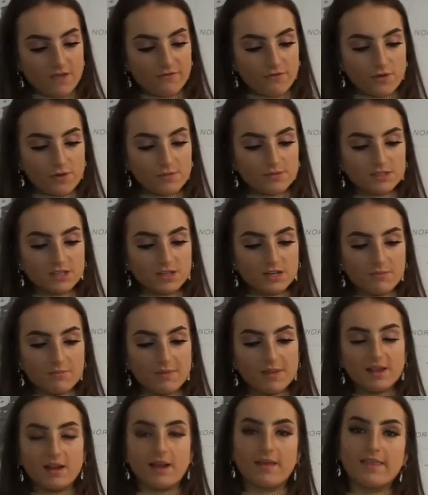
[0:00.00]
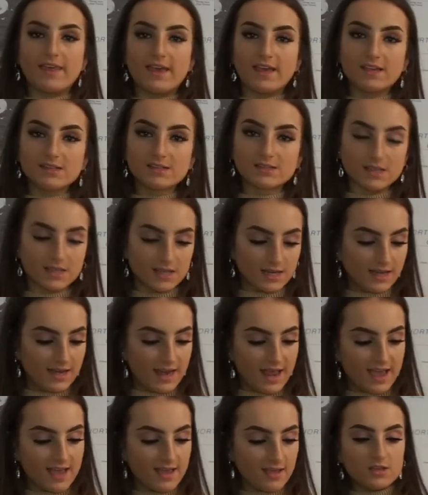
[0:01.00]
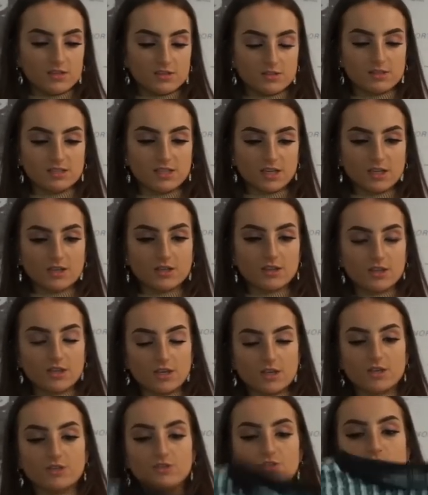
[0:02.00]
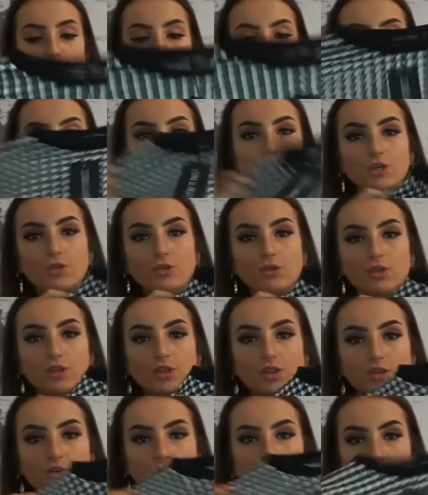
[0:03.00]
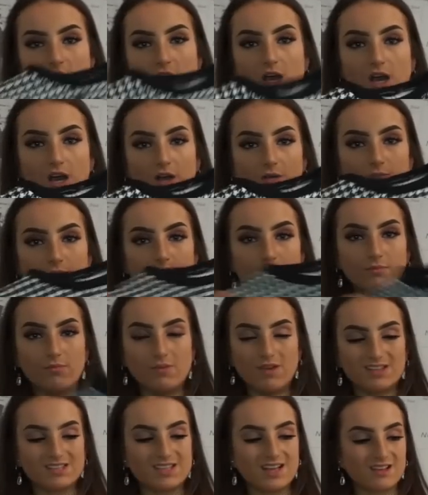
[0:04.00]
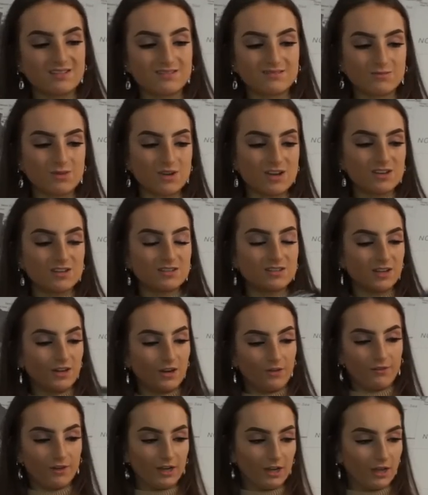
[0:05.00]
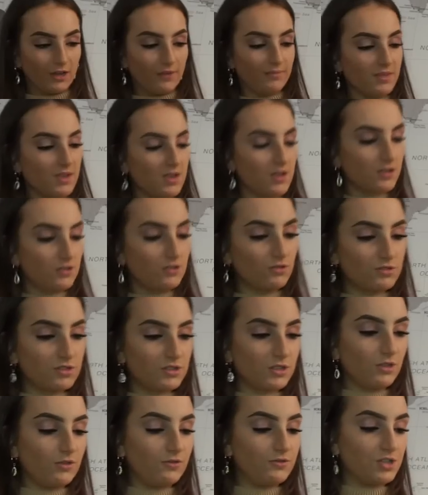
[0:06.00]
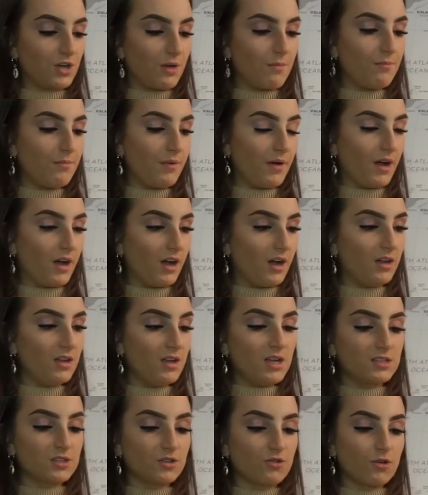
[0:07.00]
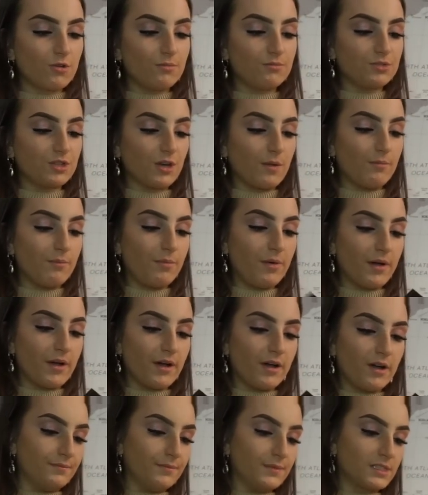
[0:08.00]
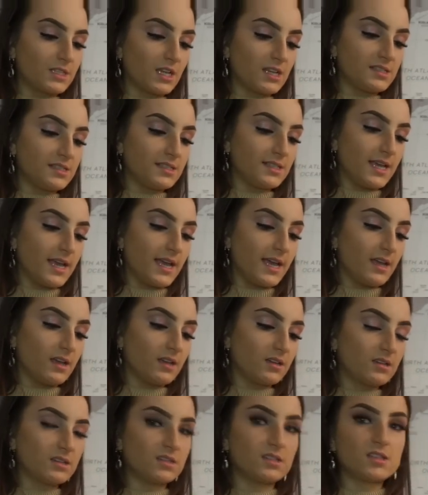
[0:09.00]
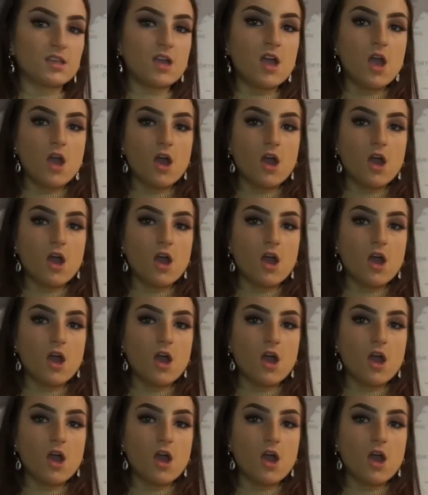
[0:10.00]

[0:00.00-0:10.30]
I thought it was gonna be like this, like a knit. So it's like a, the dog's tooth collar is that the word? I don't really know. Dog's tooth jumper. It's a crop jumper, size 6.